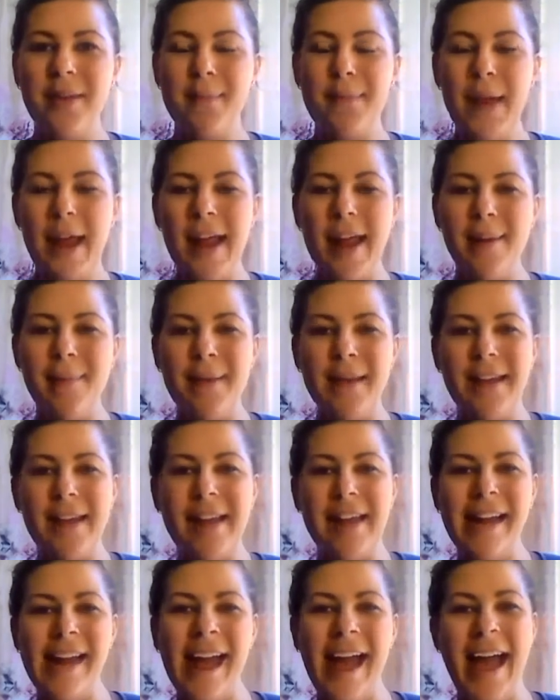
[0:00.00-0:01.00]
the
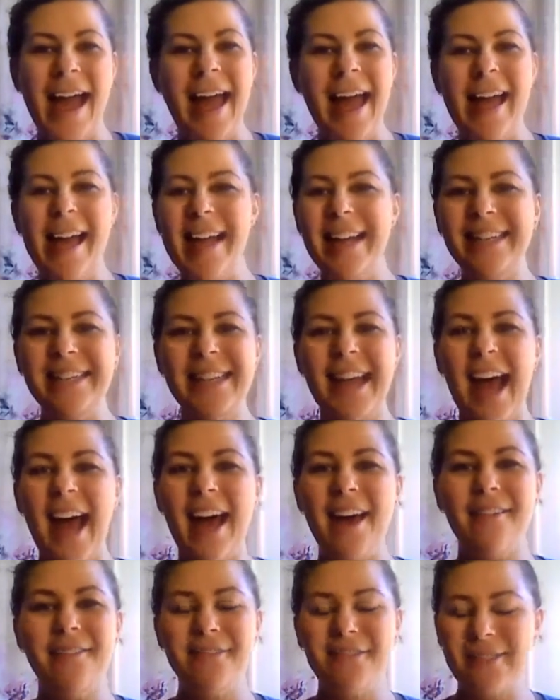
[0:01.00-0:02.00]
baby and
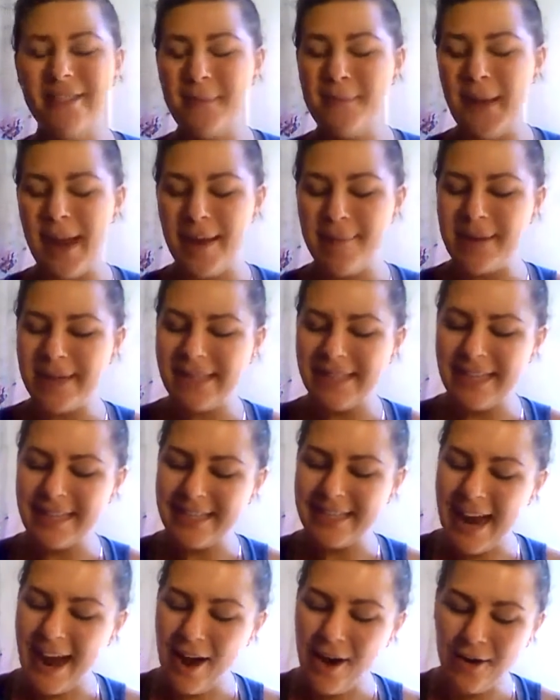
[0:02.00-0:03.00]
have the baby sit
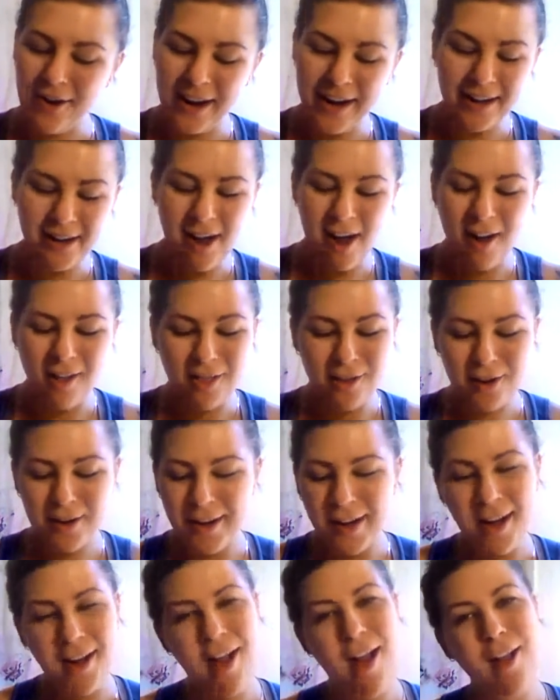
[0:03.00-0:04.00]
down and color
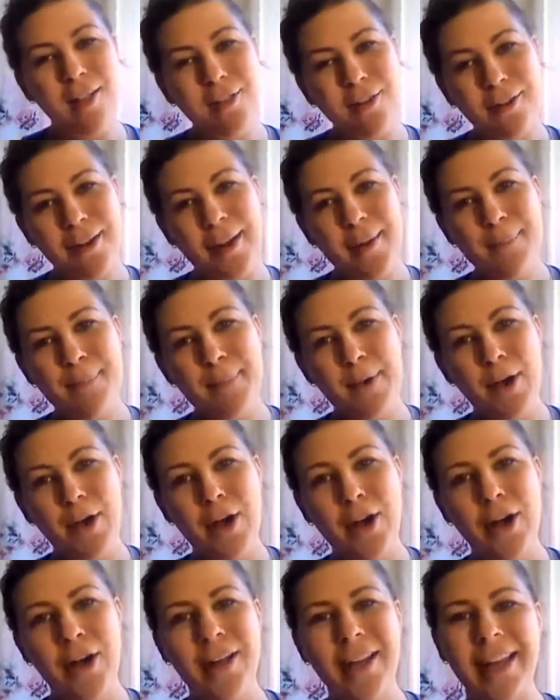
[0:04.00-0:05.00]
in a coloring
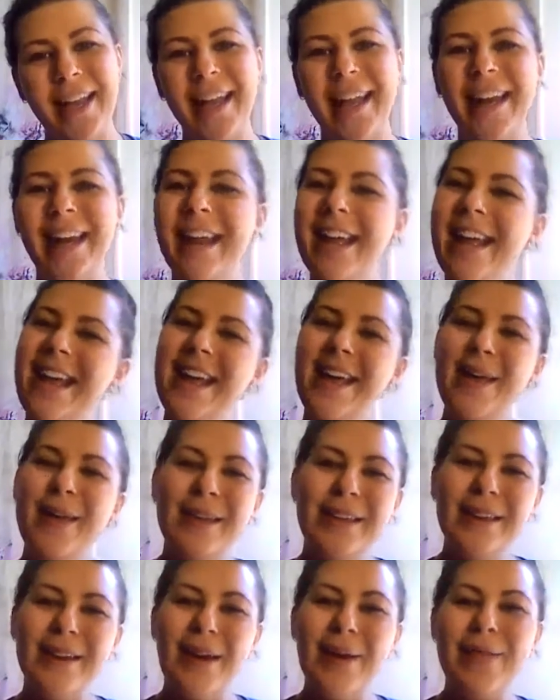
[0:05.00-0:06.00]
book. And
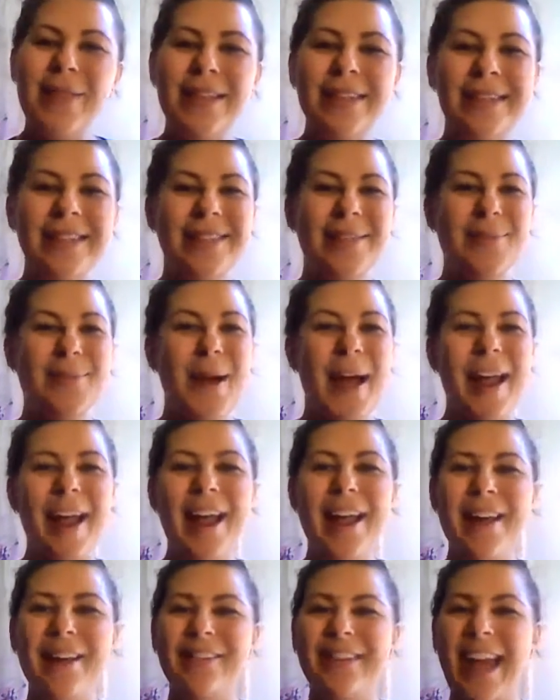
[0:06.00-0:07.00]
this is a way
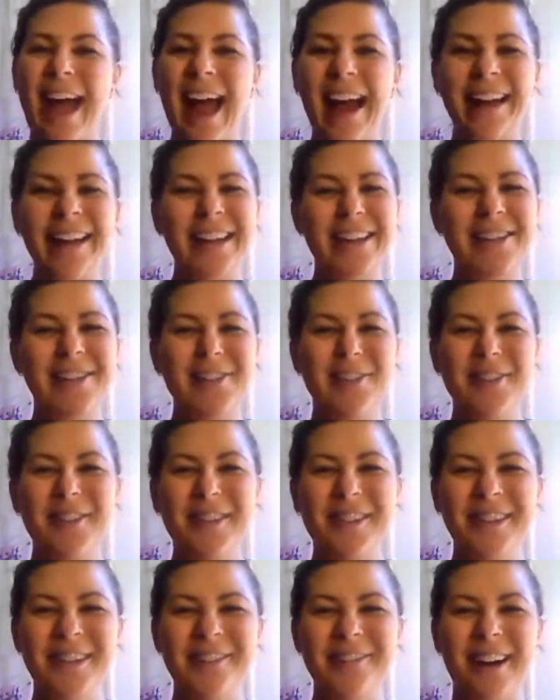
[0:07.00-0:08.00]
of kind of
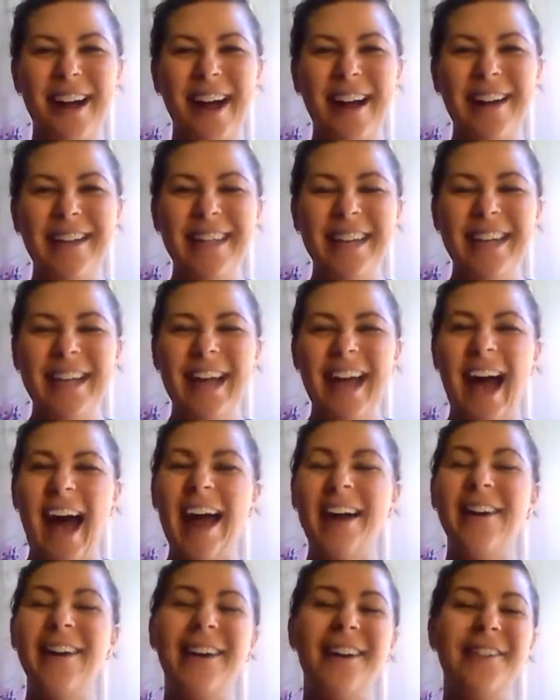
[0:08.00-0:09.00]
controlling your mind.
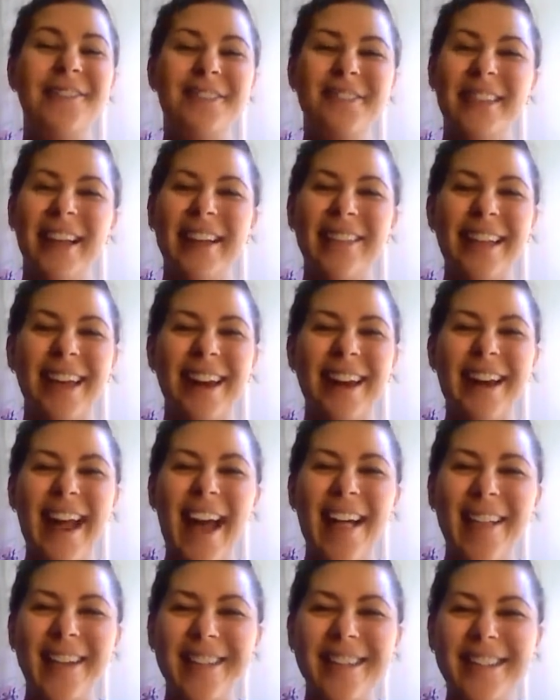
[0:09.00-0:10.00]
I don't know if you like that
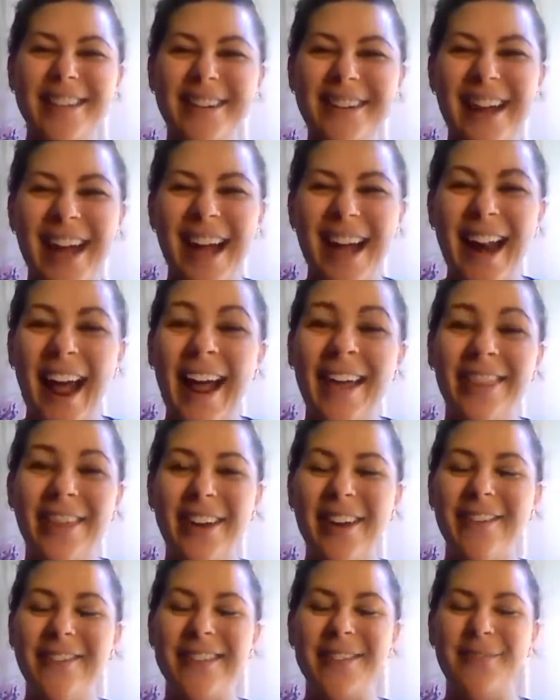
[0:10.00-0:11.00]
analogy or not. I
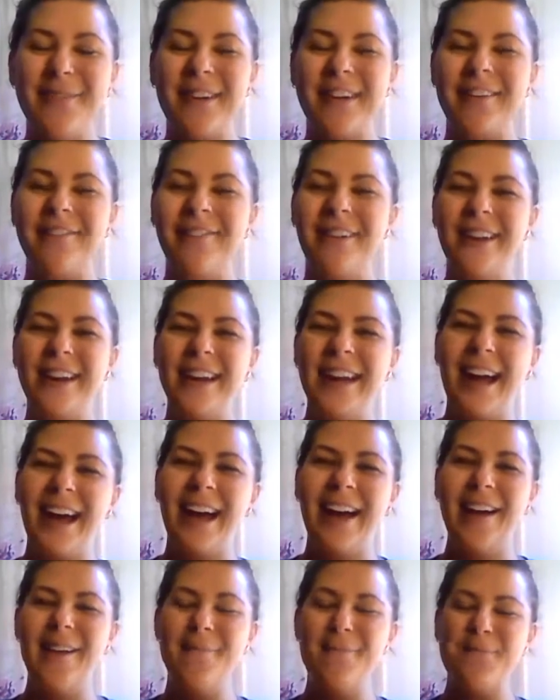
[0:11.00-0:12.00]
thought it was pretty funny
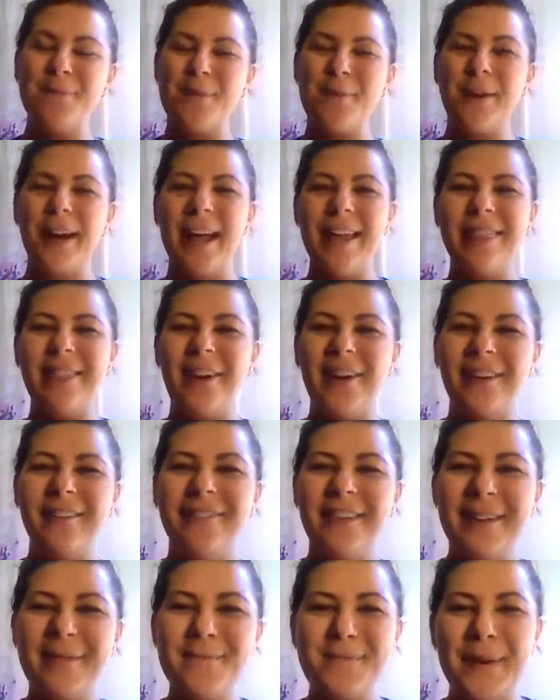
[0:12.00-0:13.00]
when I thought of
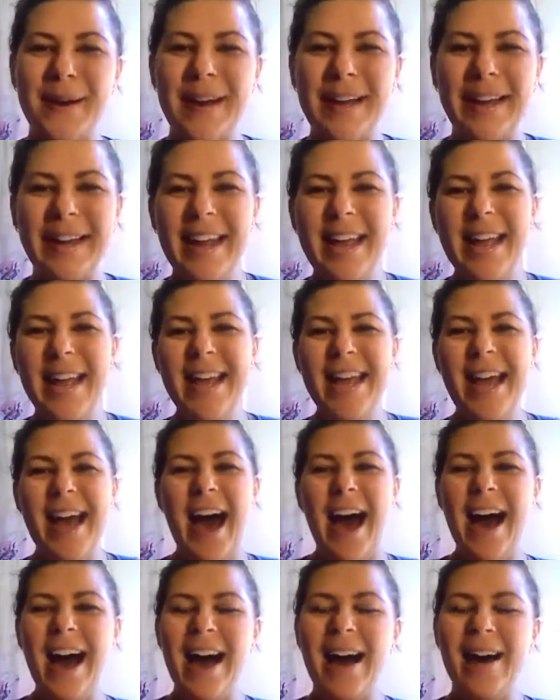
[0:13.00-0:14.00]
it. But
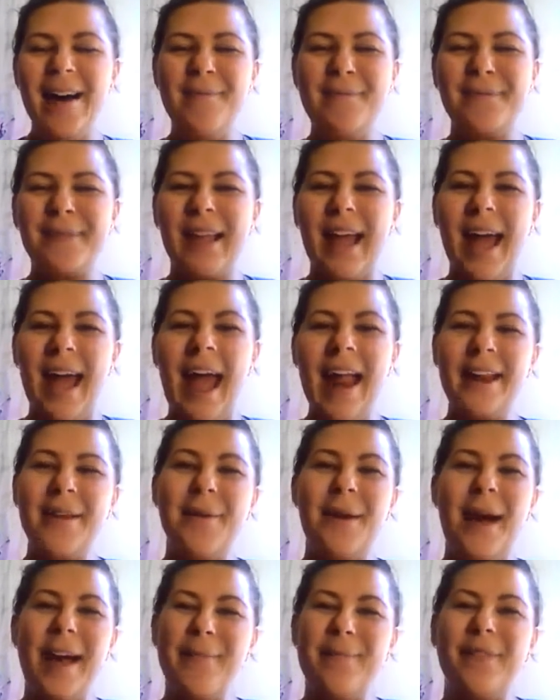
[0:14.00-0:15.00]

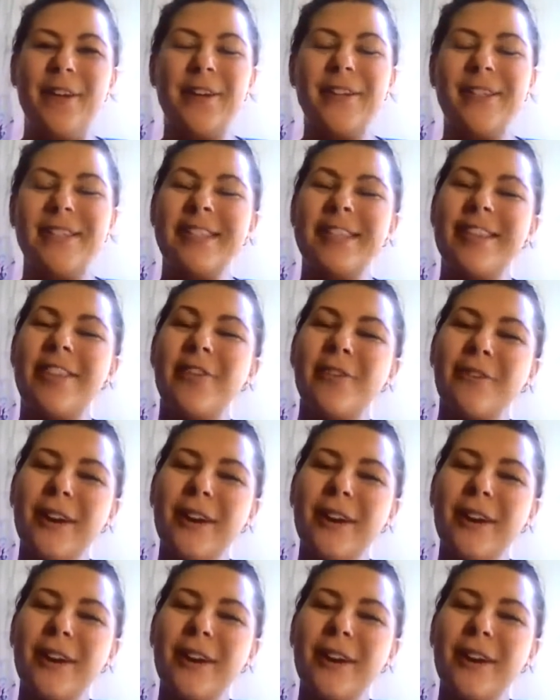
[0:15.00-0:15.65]
anyway, there's